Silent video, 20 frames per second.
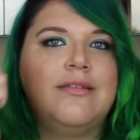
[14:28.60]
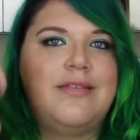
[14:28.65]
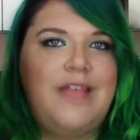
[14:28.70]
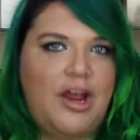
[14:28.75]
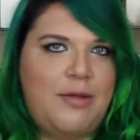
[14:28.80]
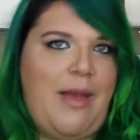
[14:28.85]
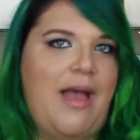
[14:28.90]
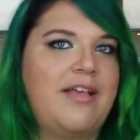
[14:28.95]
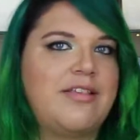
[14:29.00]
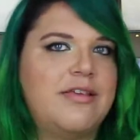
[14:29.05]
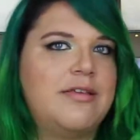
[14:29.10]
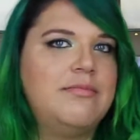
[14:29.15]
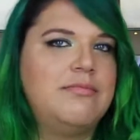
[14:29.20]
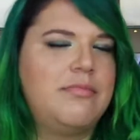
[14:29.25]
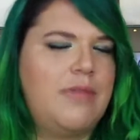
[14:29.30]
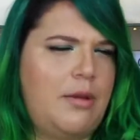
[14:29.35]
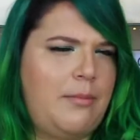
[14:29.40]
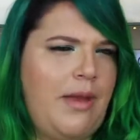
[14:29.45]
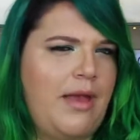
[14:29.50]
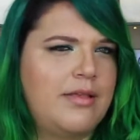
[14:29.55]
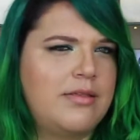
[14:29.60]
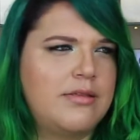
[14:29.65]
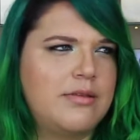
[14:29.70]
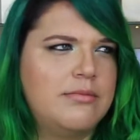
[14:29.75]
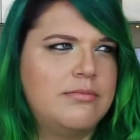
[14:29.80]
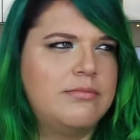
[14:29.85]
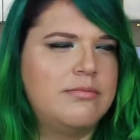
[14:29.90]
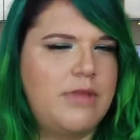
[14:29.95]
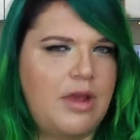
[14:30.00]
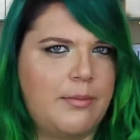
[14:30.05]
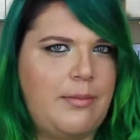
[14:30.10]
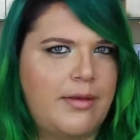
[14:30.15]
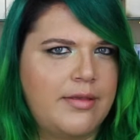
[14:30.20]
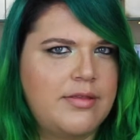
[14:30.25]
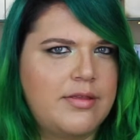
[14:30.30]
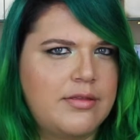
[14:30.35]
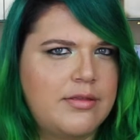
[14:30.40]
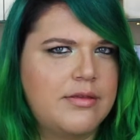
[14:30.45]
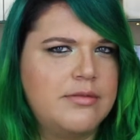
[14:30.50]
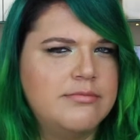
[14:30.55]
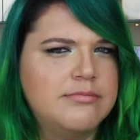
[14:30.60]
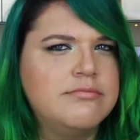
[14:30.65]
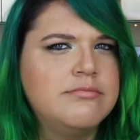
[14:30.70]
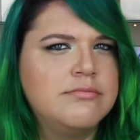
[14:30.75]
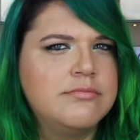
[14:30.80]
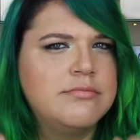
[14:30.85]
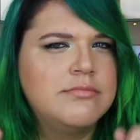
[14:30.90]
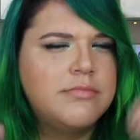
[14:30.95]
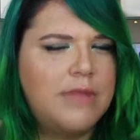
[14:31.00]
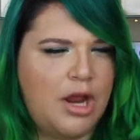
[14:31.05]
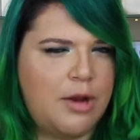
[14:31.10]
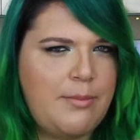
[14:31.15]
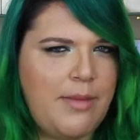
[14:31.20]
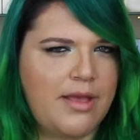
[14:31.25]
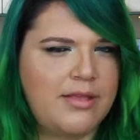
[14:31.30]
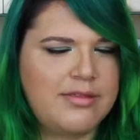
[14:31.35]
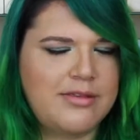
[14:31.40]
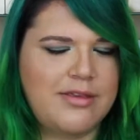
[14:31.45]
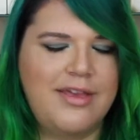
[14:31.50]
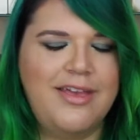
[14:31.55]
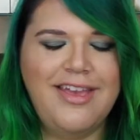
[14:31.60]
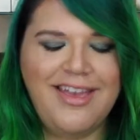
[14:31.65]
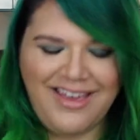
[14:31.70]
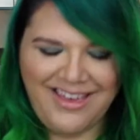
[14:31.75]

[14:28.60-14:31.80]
hair mask, hair mask, hair mask, hair mask.